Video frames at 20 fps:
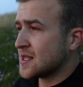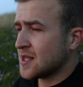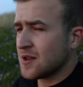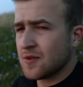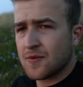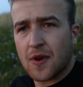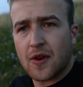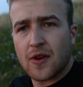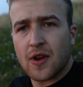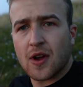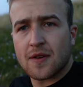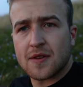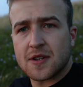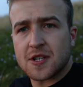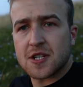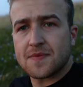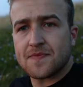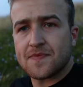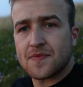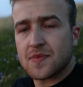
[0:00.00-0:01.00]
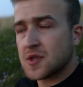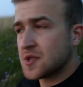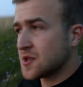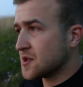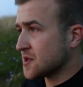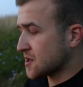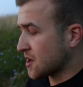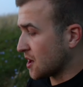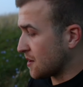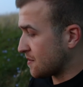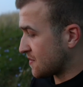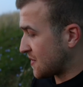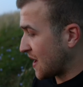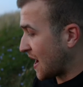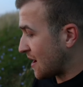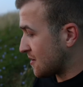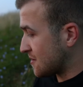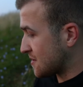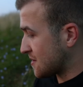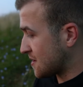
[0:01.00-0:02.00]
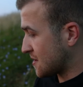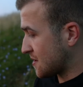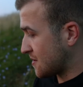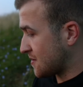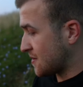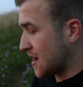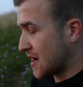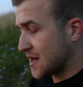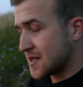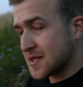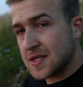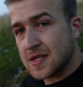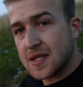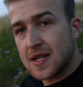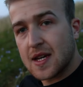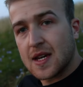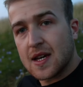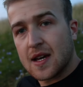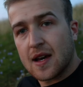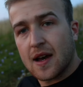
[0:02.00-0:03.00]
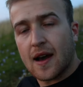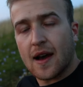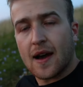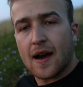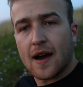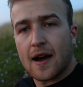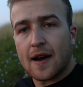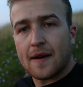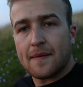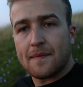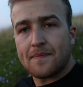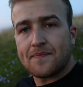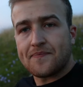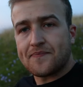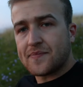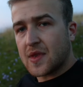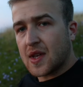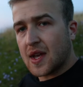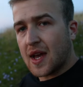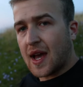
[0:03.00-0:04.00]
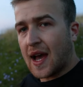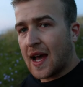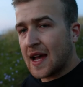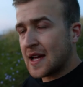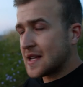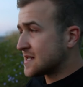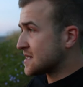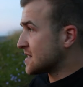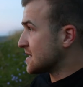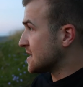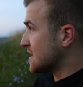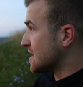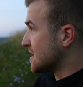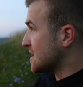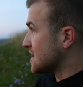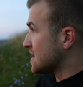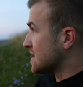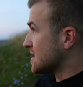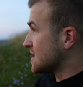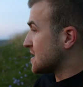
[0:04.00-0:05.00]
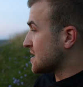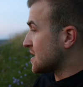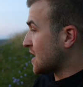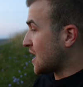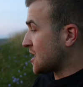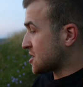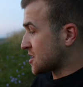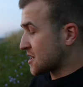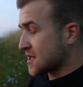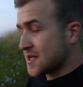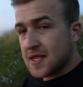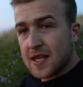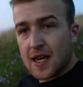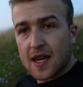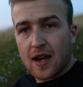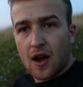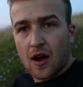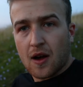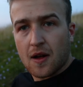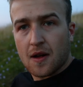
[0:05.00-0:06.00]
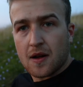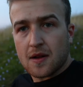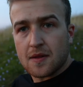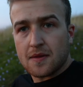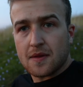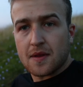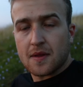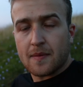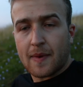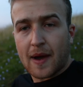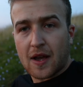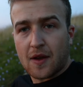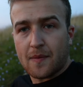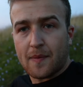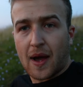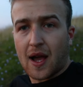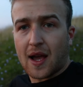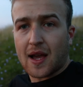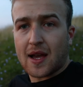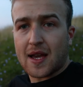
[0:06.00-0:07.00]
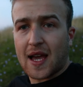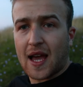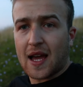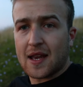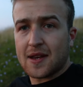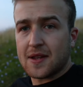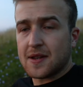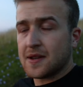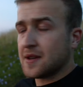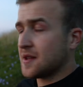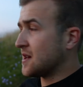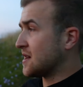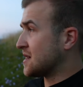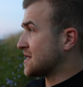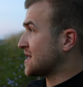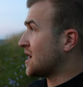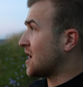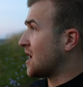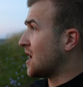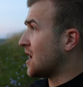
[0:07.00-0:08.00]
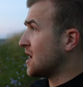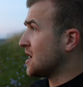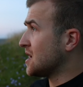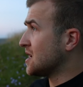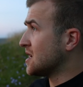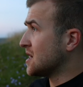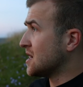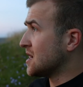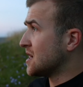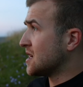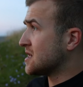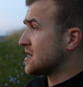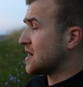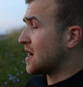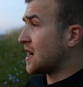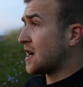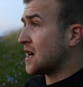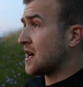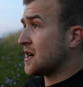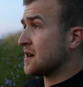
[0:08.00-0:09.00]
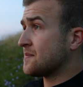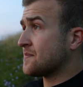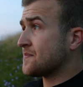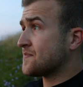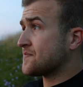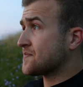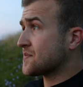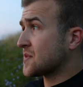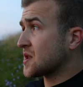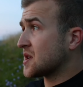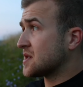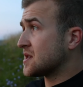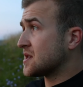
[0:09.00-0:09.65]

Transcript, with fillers: still very orange. The sun's gone down the horizon. Um, and as you can see it on the back of my Canon EOS R, um,